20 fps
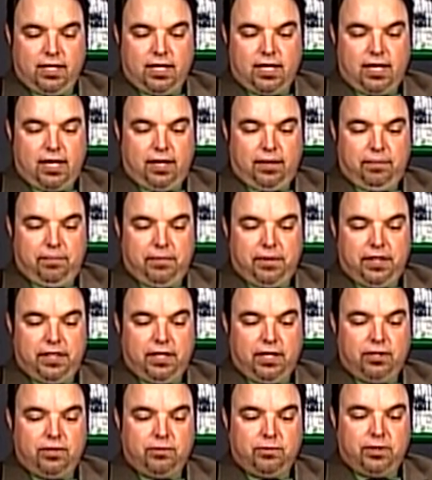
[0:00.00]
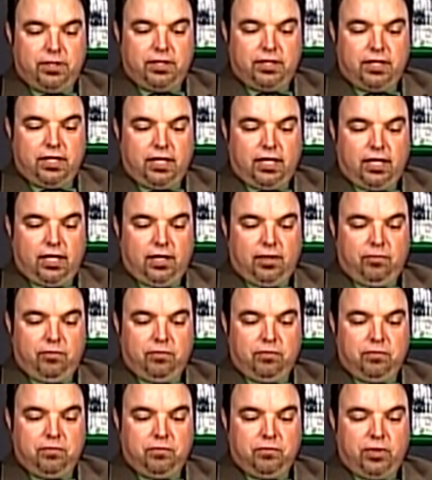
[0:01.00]
Another one,
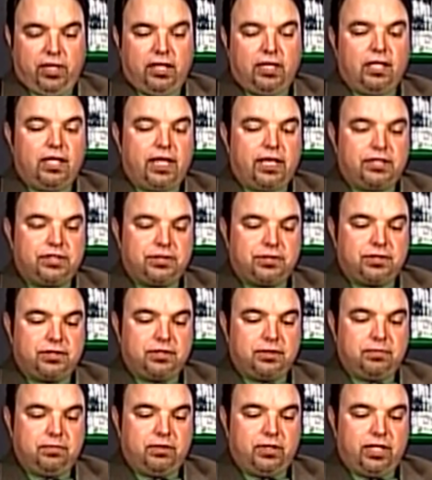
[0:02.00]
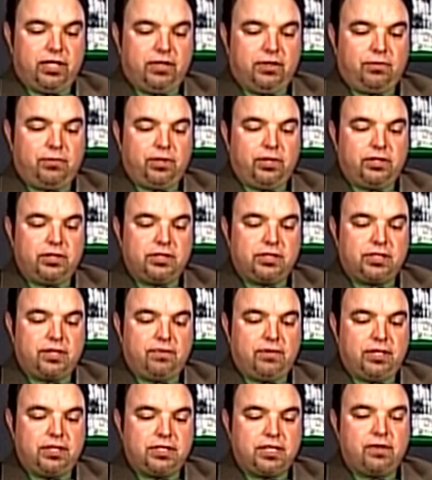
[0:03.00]
Randy Ladouceur, played
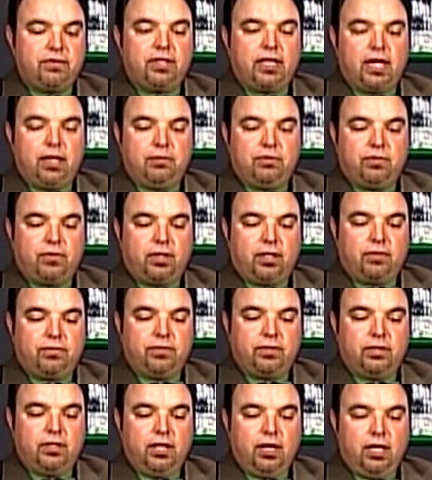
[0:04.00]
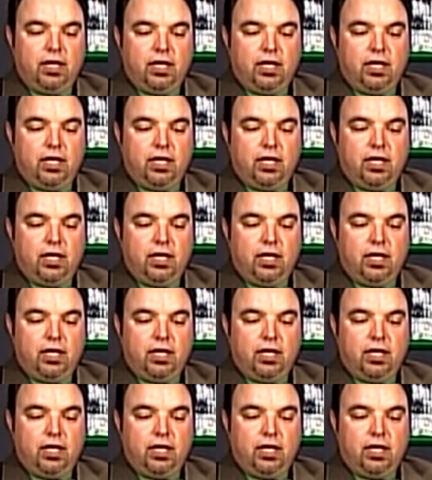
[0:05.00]
377 games for Hartford.